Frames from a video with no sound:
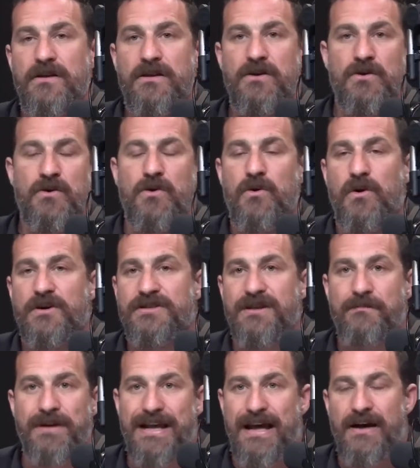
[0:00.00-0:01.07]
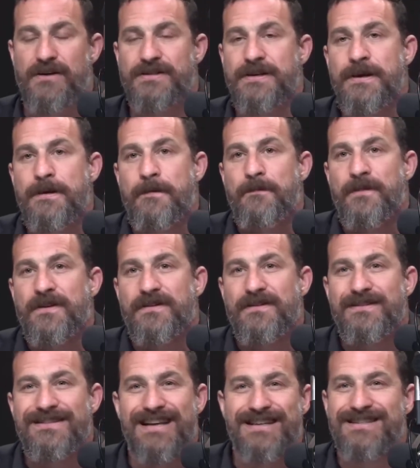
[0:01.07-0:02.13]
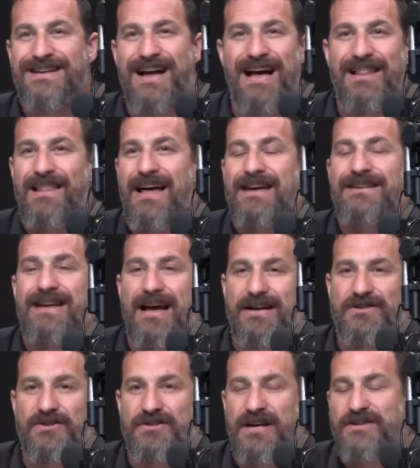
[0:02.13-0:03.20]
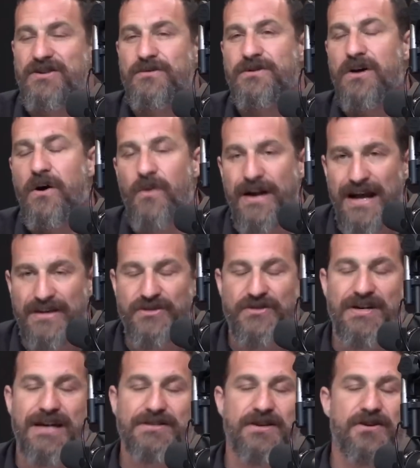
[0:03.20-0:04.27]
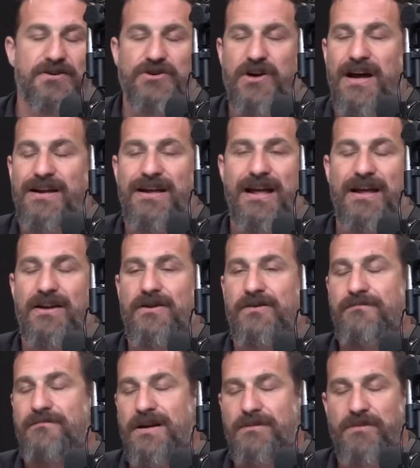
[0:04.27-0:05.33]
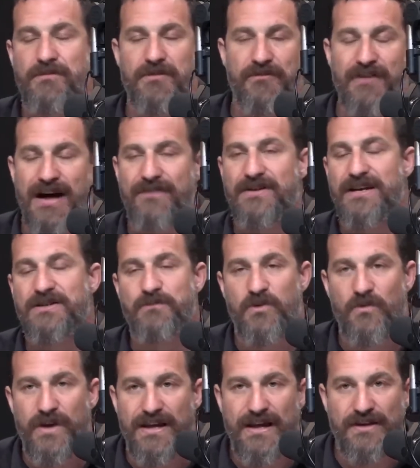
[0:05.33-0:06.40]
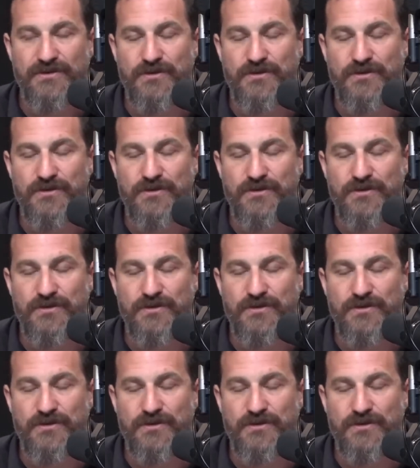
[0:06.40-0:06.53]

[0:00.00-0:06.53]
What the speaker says: you or somebody else does not like to exercise. You don't want to exercise, and you're trying to get your minimum of 5 days per week